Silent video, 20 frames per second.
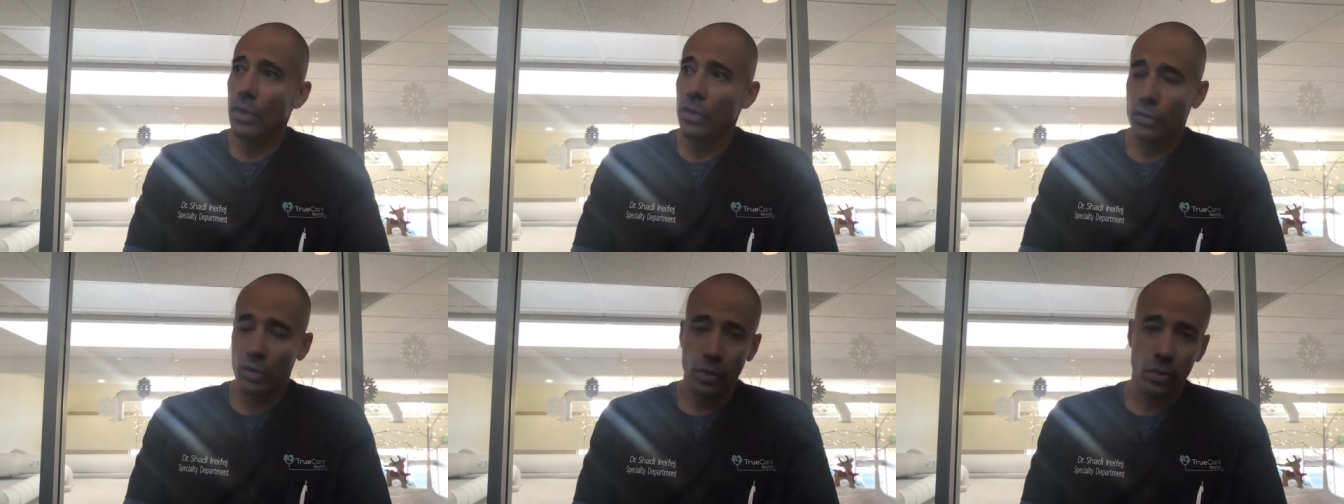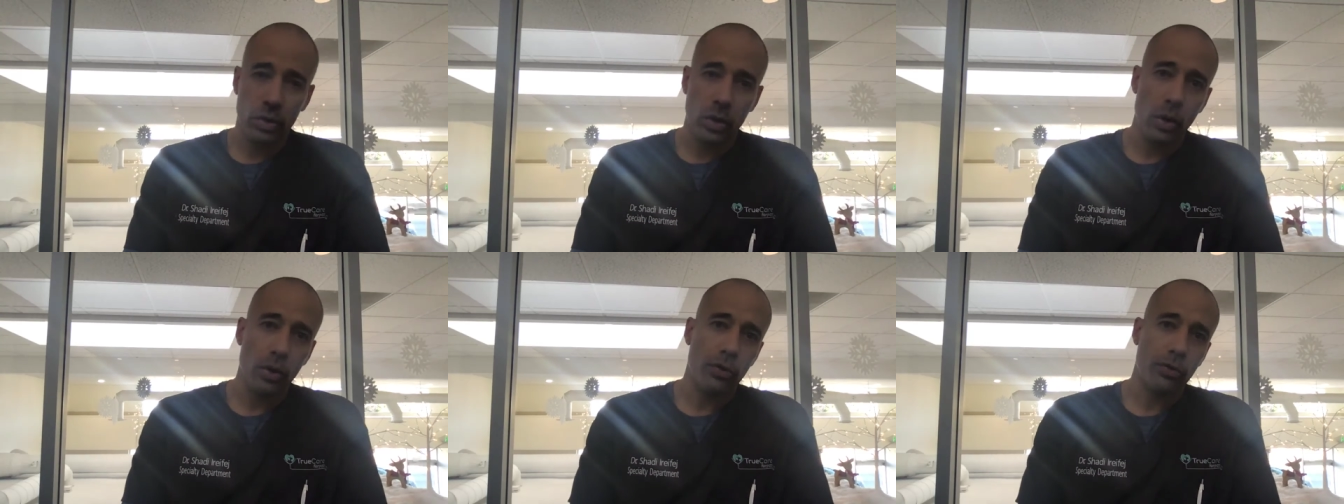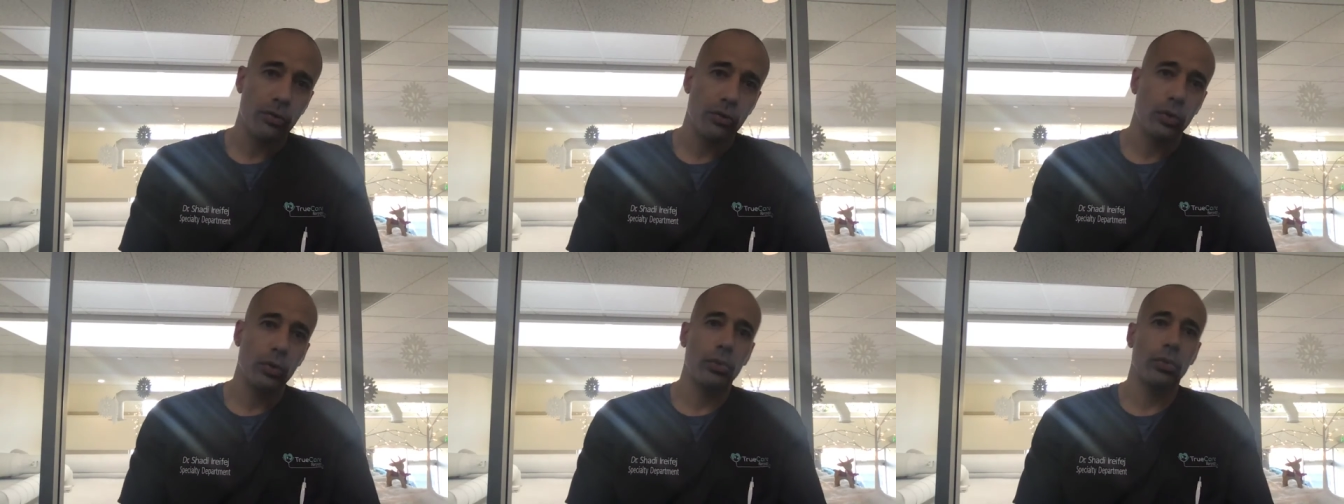So you'll go
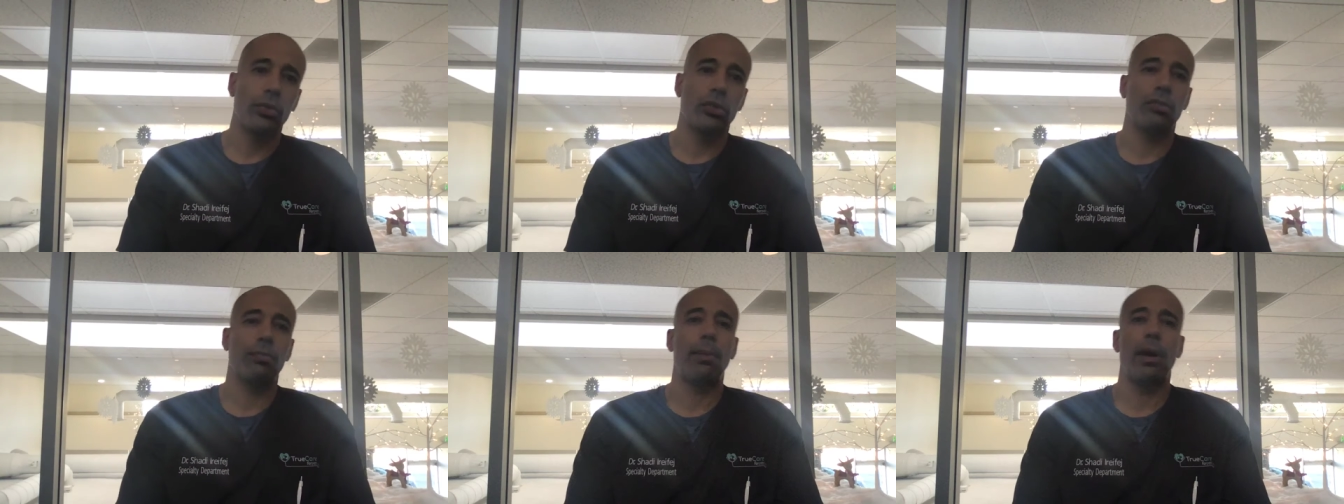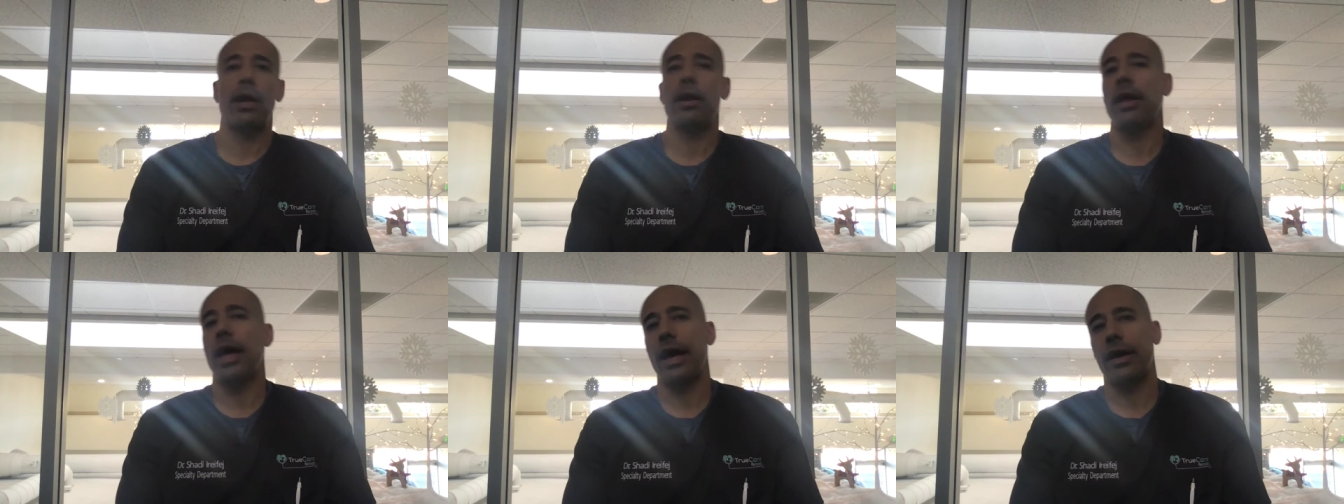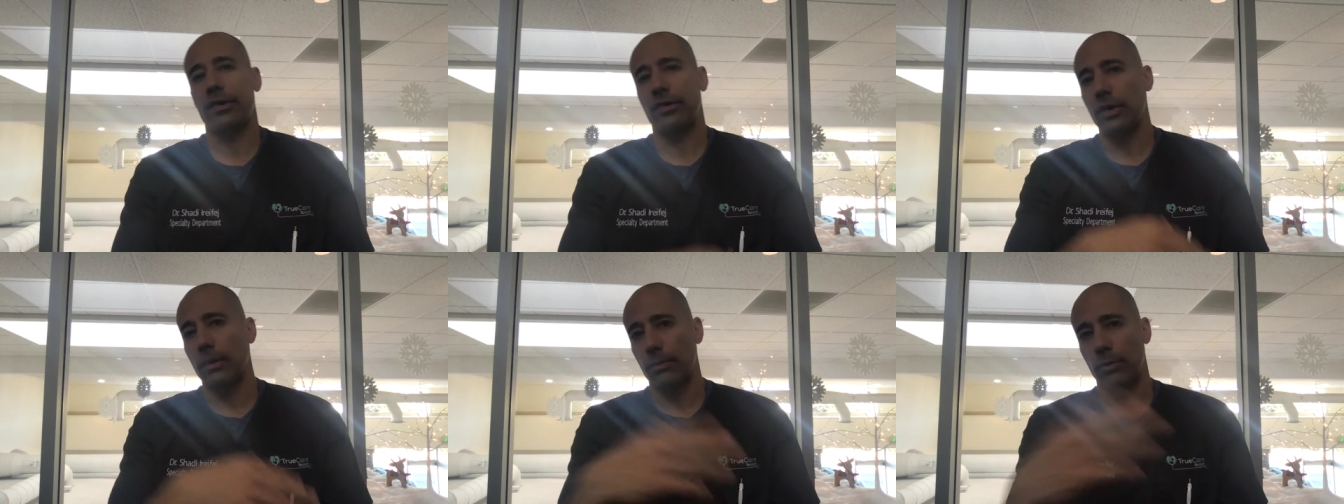through and you'll spend
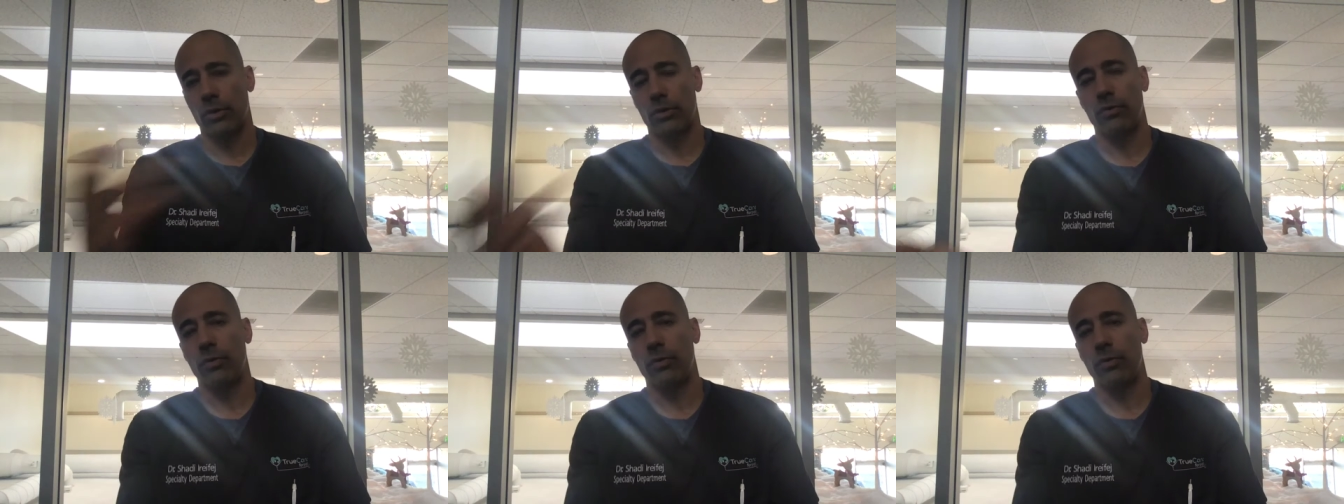X number